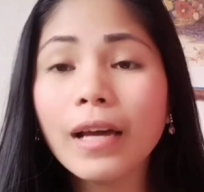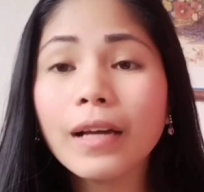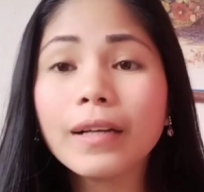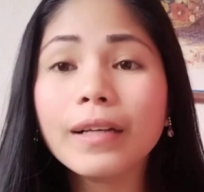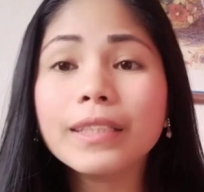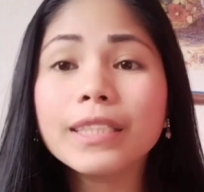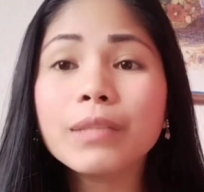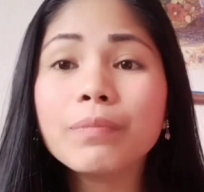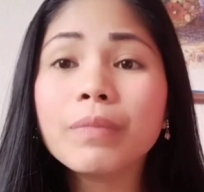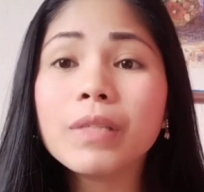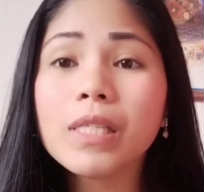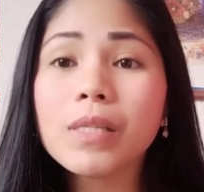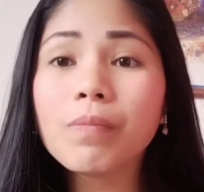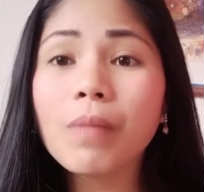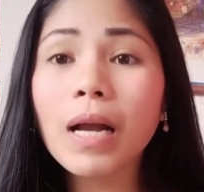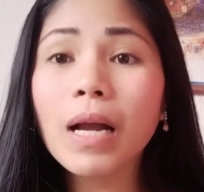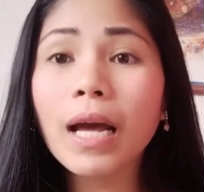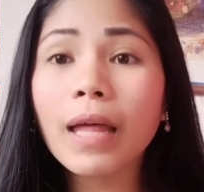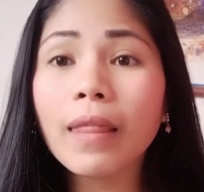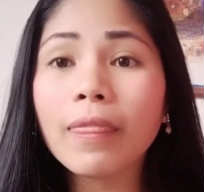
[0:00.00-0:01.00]
Kasi mas
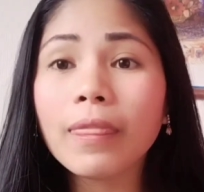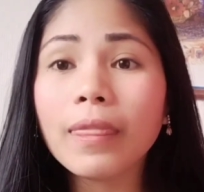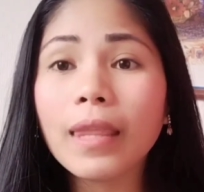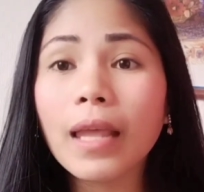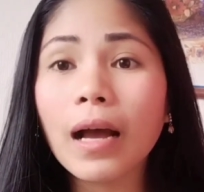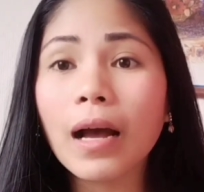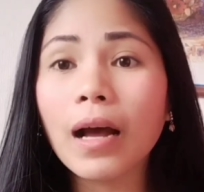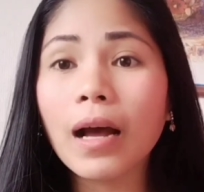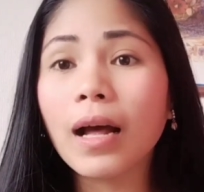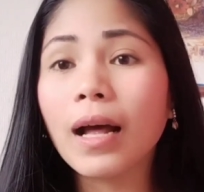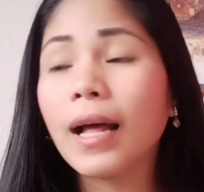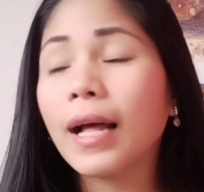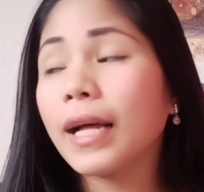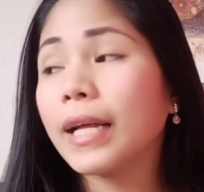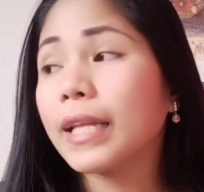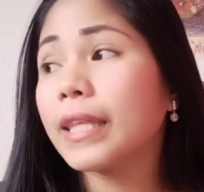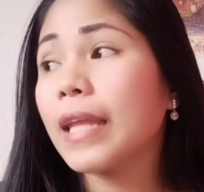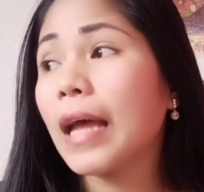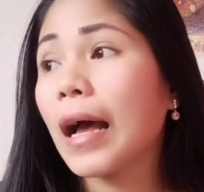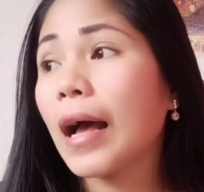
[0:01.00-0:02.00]
maganda
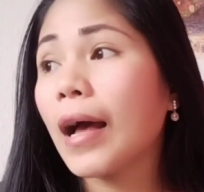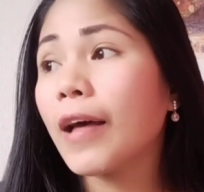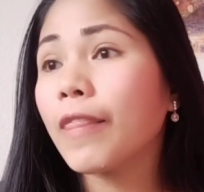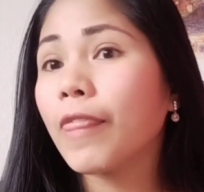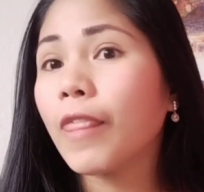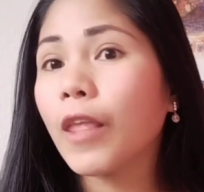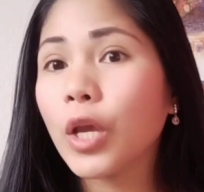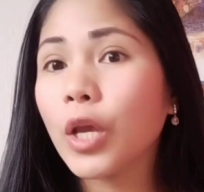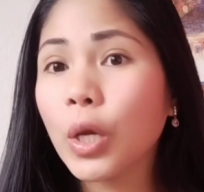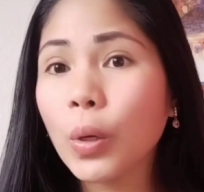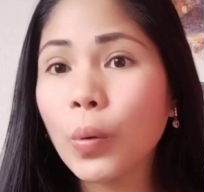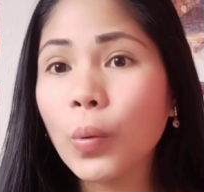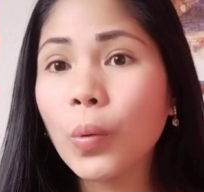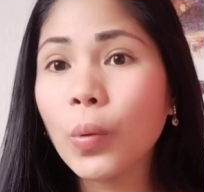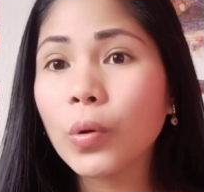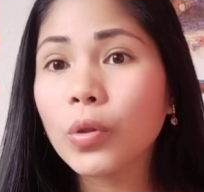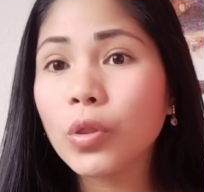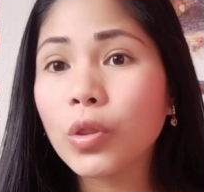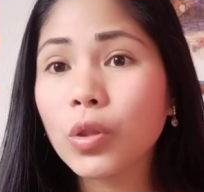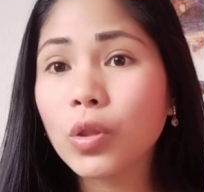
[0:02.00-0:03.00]
that
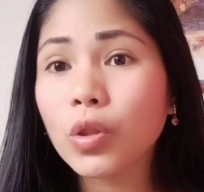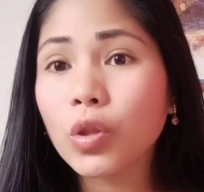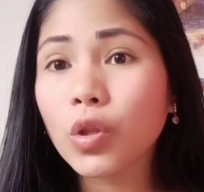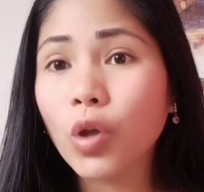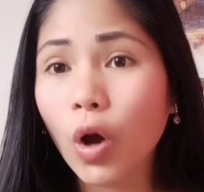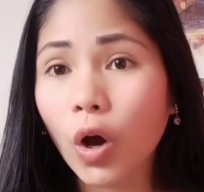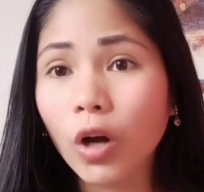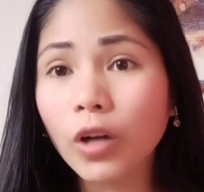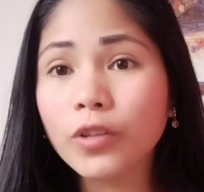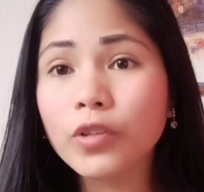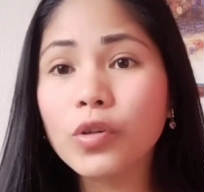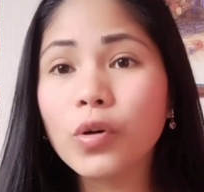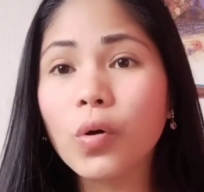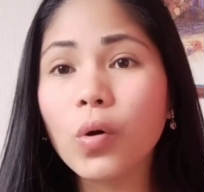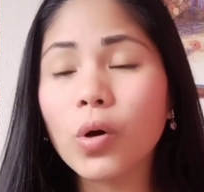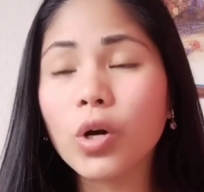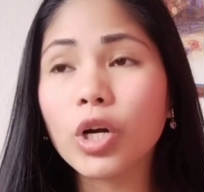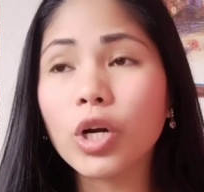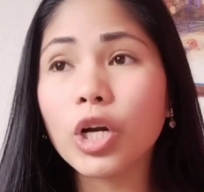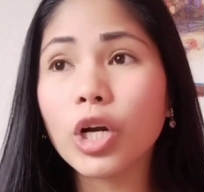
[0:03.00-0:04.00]
you talked
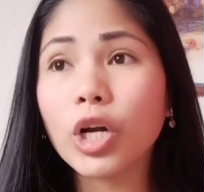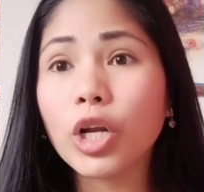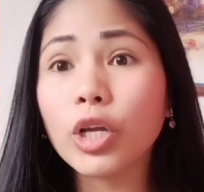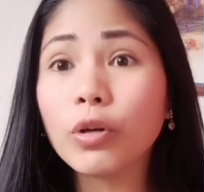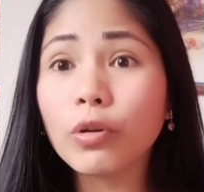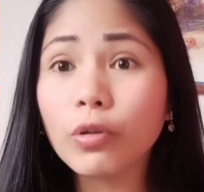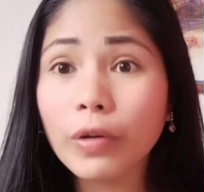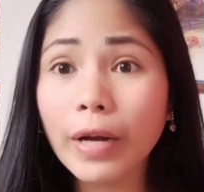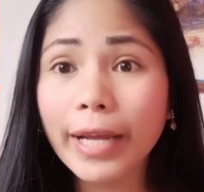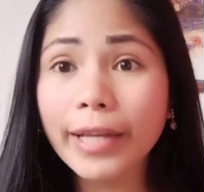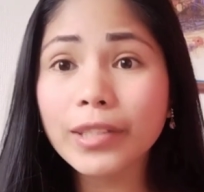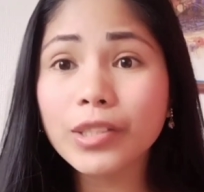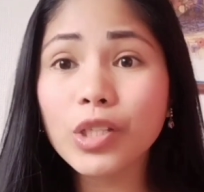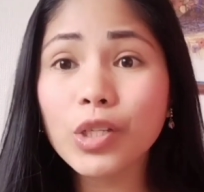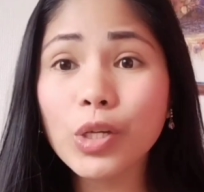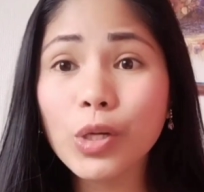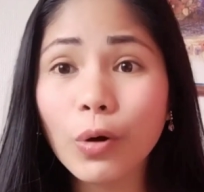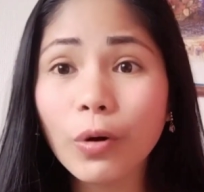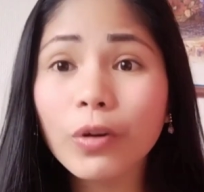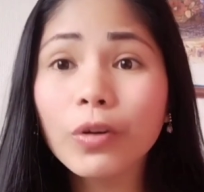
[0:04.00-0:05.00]
or you raise
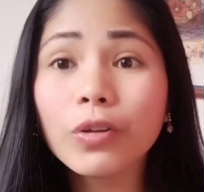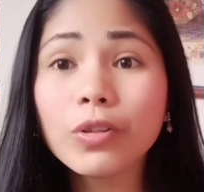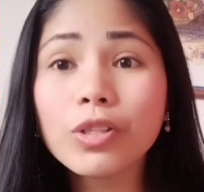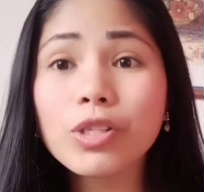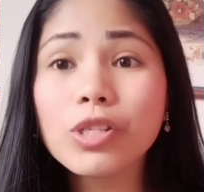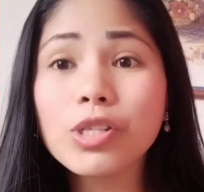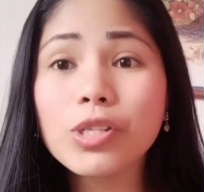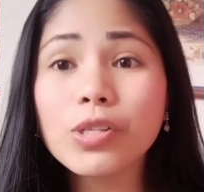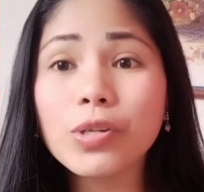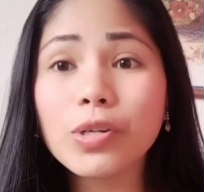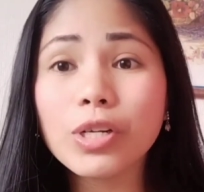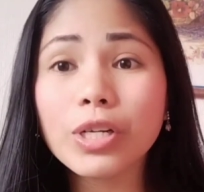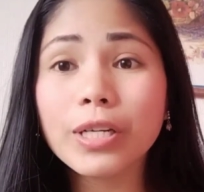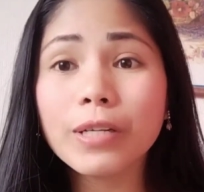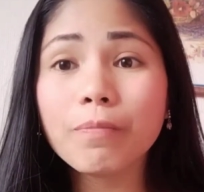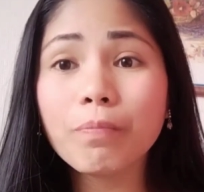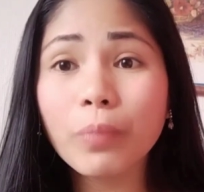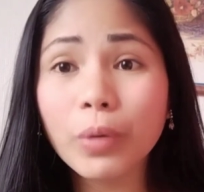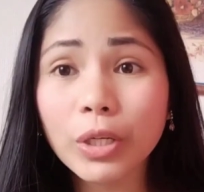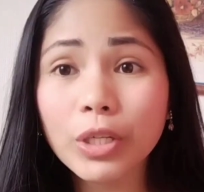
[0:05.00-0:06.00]
your
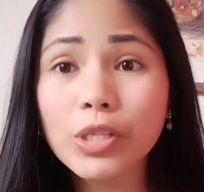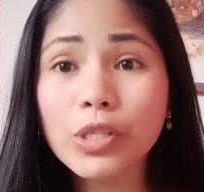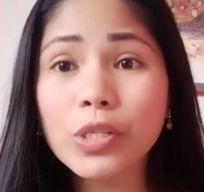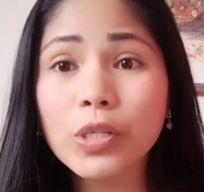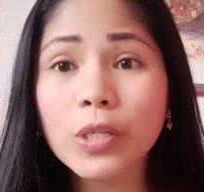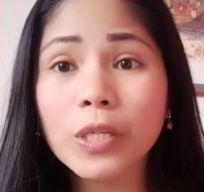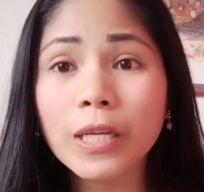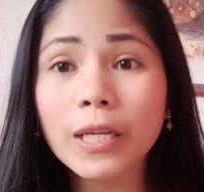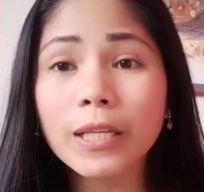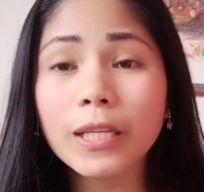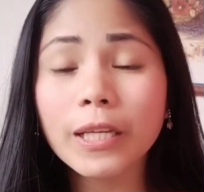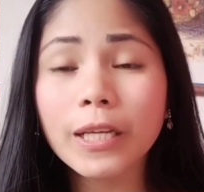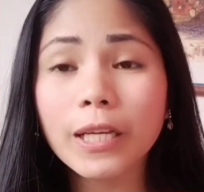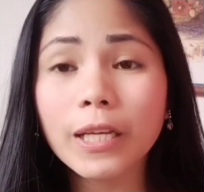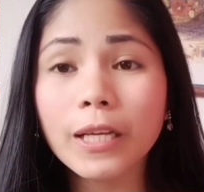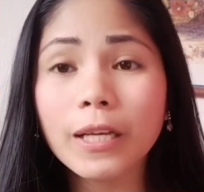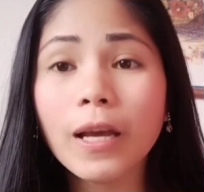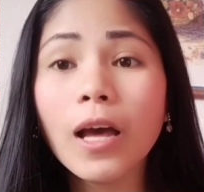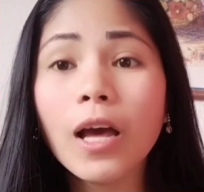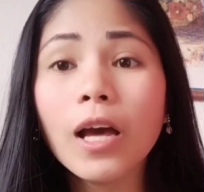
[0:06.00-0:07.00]
concern personally